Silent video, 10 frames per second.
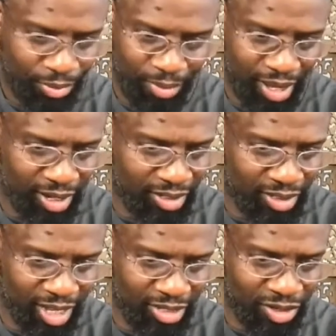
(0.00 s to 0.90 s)
Man, these
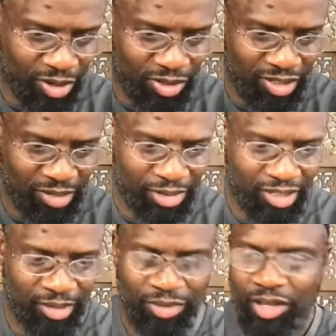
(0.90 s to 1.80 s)
days all seem the
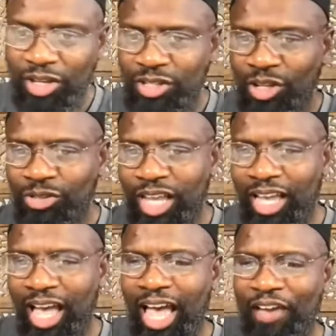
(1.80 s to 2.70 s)
same. So
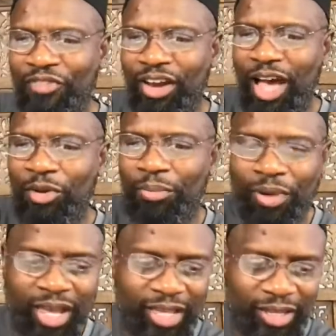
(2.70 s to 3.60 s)
take a half an hour
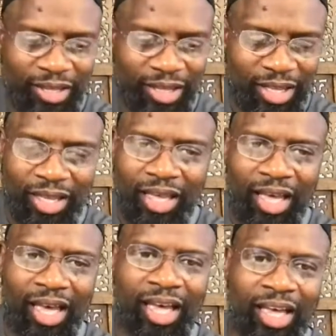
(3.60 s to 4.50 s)
break,
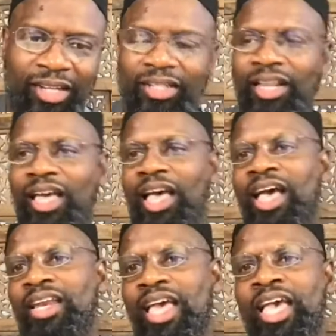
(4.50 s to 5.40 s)
and
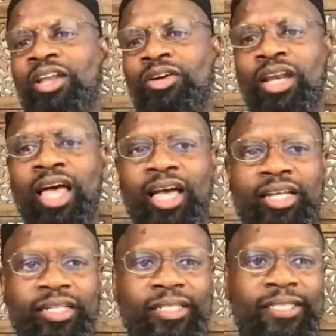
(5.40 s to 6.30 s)
at 8 o'clock,